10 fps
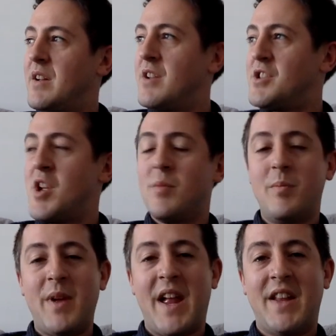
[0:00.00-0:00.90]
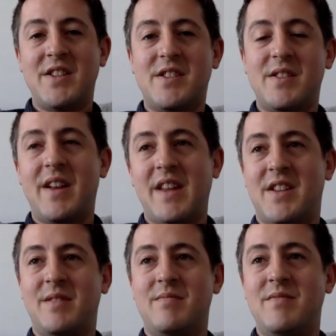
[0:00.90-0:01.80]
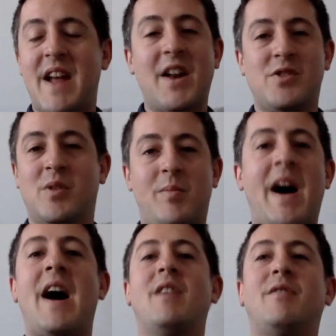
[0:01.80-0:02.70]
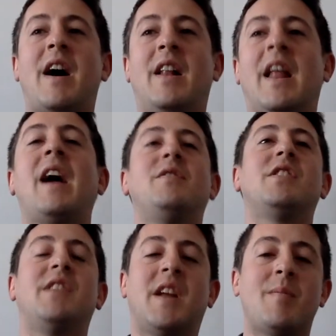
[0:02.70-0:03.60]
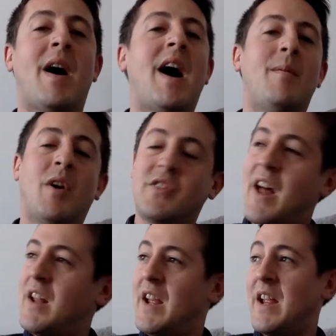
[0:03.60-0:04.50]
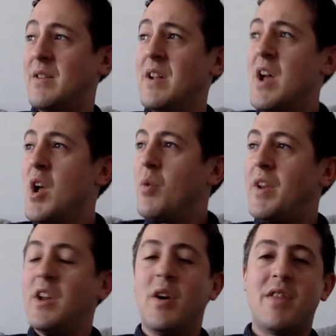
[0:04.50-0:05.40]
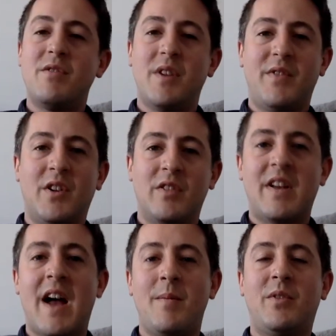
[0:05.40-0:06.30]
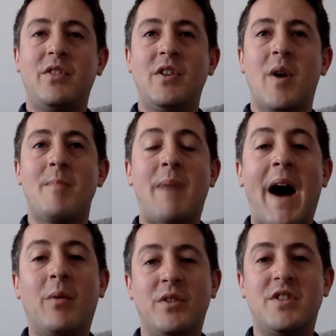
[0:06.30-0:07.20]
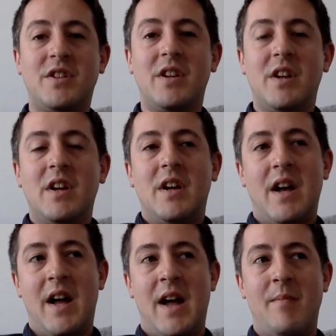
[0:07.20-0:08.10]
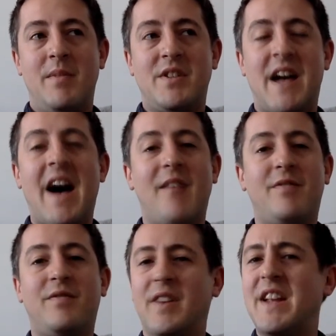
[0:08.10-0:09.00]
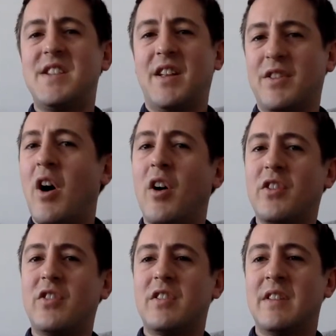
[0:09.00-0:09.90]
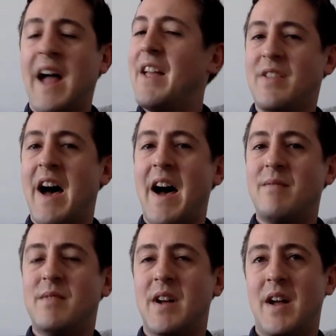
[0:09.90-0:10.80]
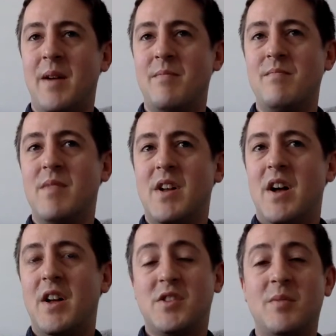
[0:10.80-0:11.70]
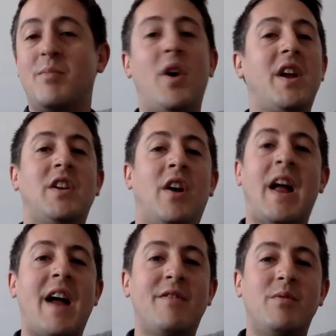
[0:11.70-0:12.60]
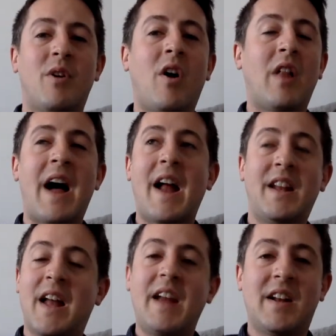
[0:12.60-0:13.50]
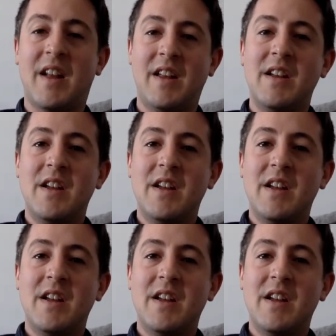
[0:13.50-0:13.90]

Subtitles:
As human beings, it's a natural part of our life to think about our mortality. And when you're going through difficult times, you are bound to have fleeting thoughts like that at some point in your life. We're all highly likely